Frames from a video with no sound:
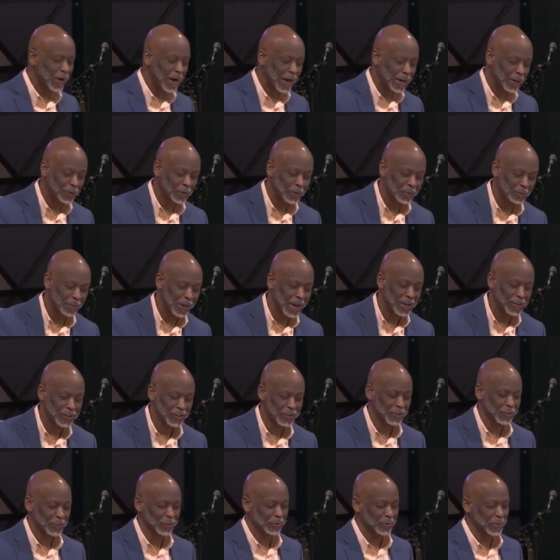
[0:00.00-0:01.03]
Father, we
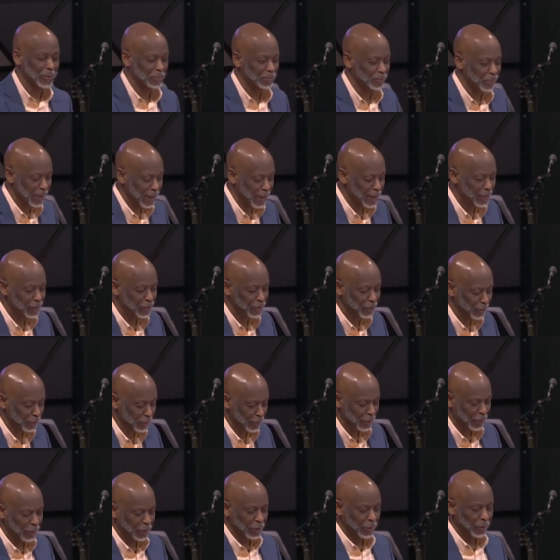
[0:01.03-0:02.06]
bless you. We praise you.
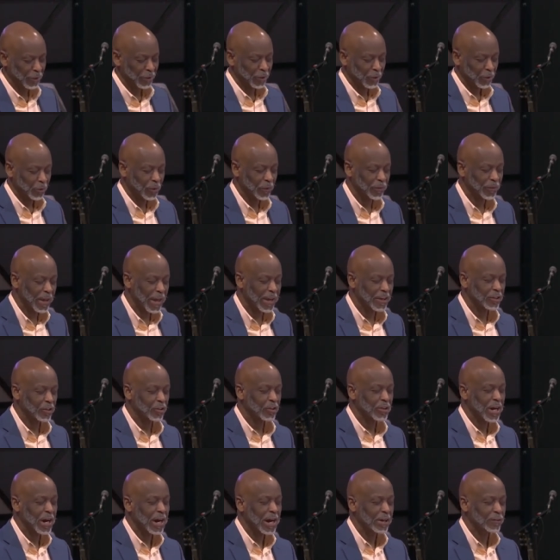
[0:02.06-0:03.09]
We thank
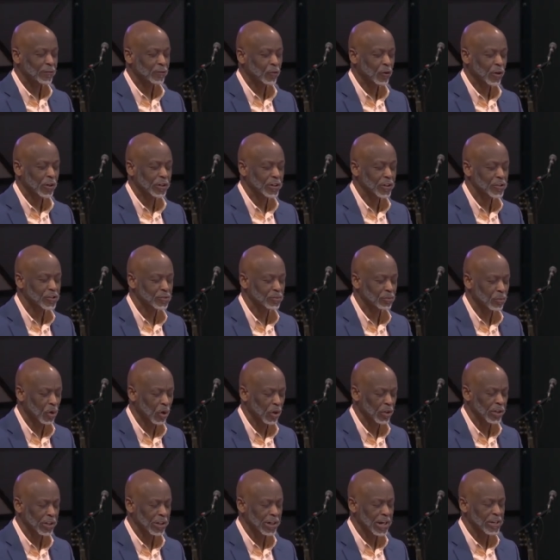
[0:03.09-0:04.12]
you, God, for this
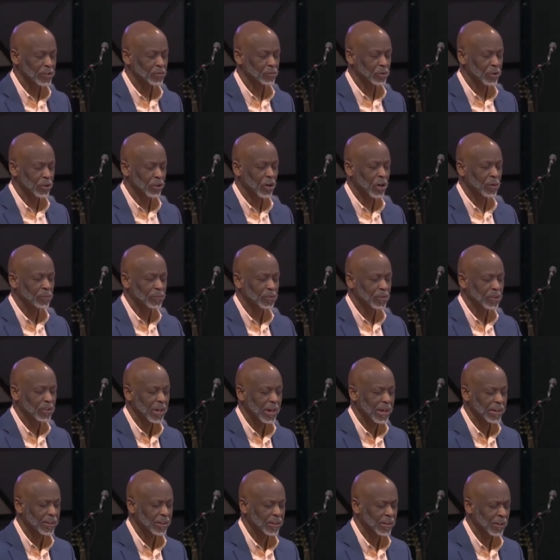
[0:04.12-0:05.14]
morning as we come
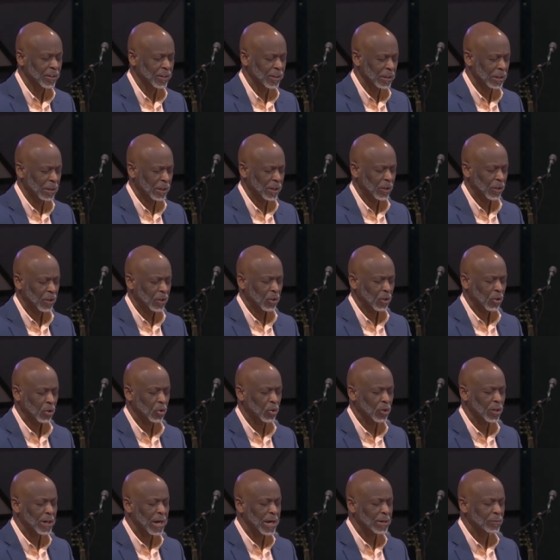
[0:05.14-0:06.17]
together.
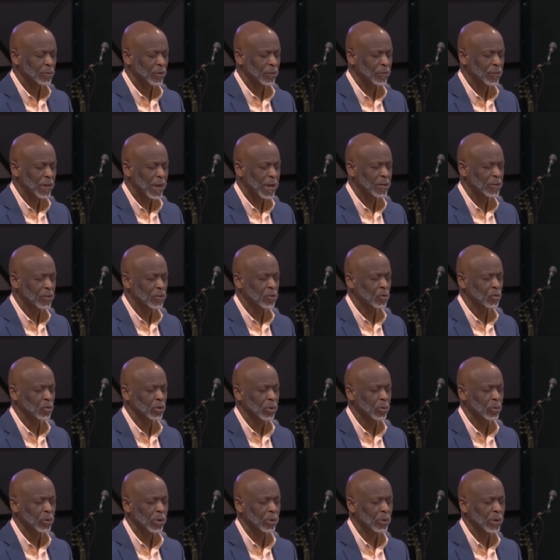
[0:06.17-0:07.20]
Lord God, we thank you
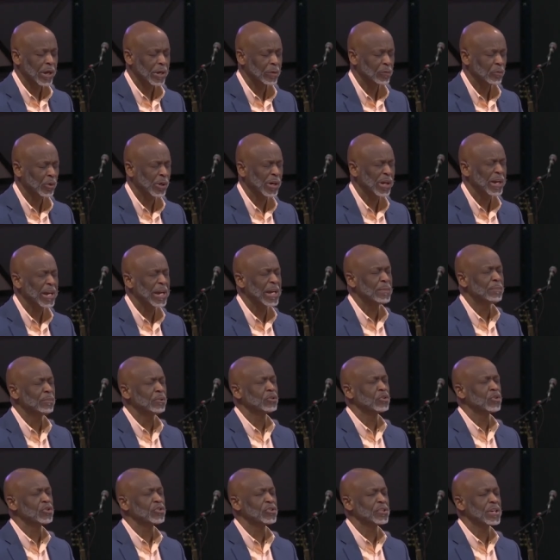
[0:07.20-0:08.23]
that we were able
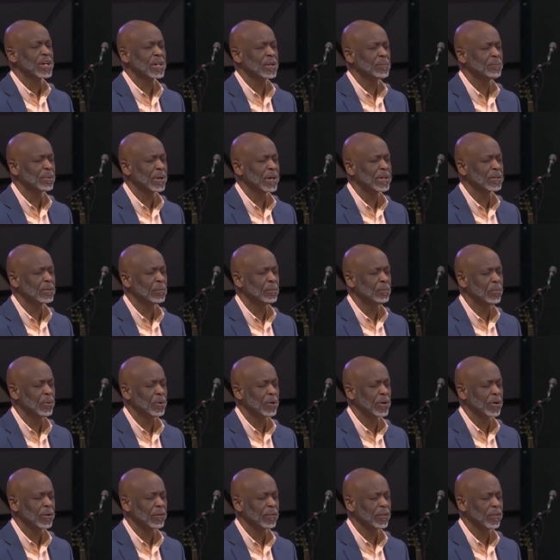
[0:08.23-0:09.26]
to celebrate the
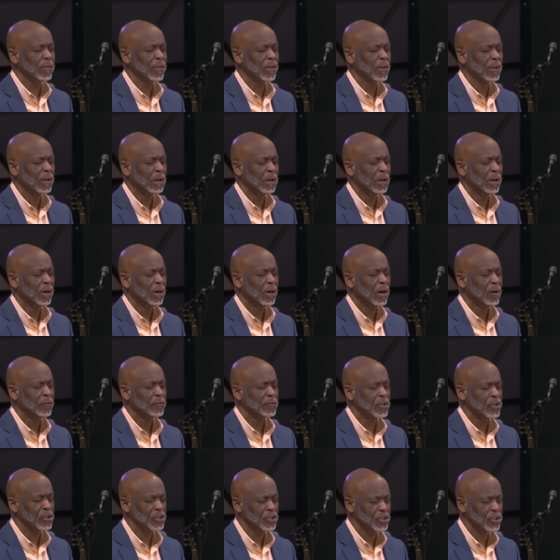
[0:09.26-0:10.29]
birth
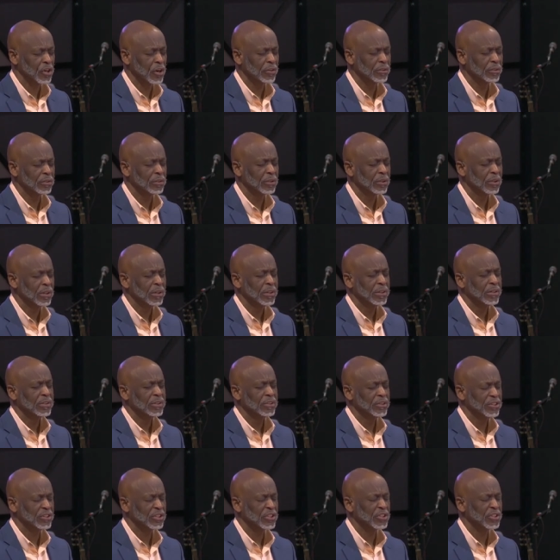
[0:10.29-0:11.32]
of your Son,
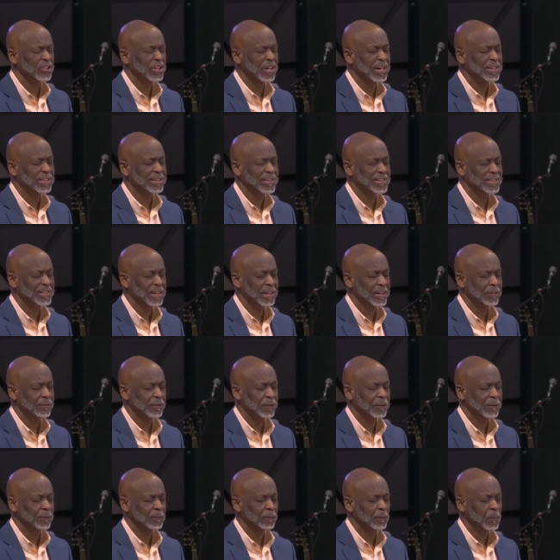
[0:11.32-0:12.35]
Jesus Christ, as
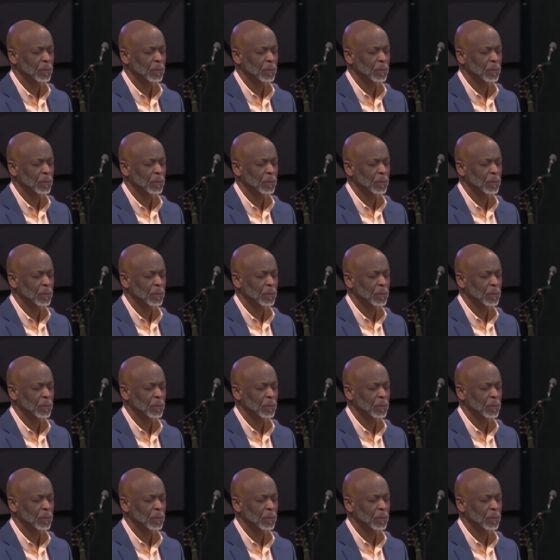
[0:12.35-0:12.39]
Savior.